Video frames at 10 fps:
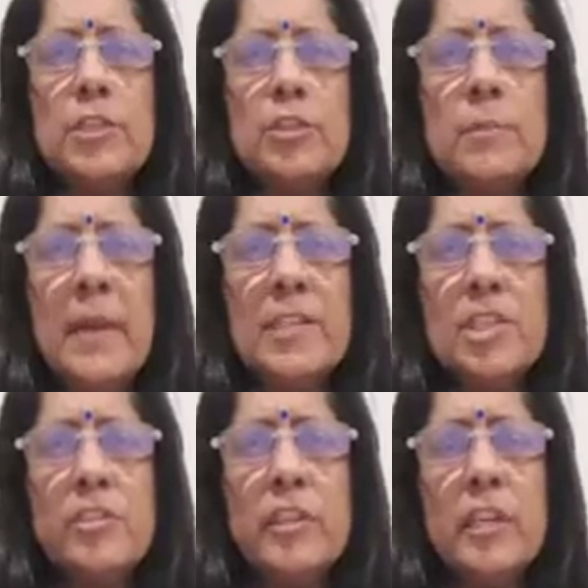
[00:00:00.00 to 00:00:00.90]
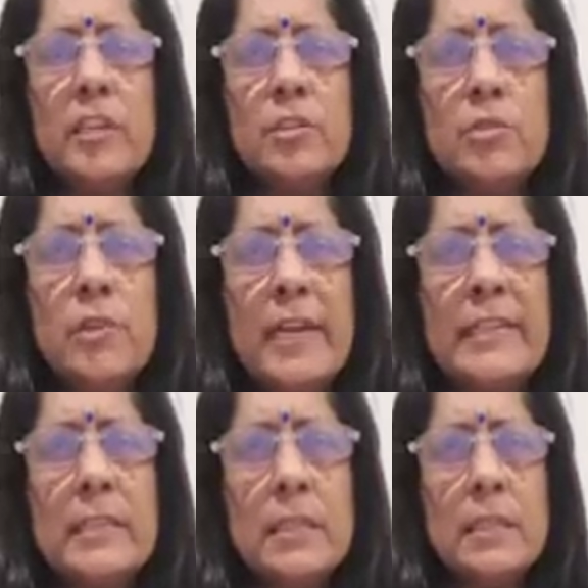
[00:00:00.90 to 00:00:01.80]
should my children learn to
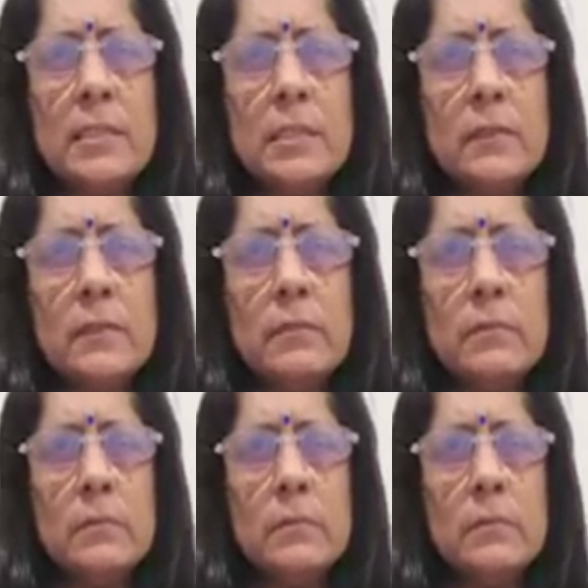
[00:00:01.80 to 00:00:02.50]
write in cursive?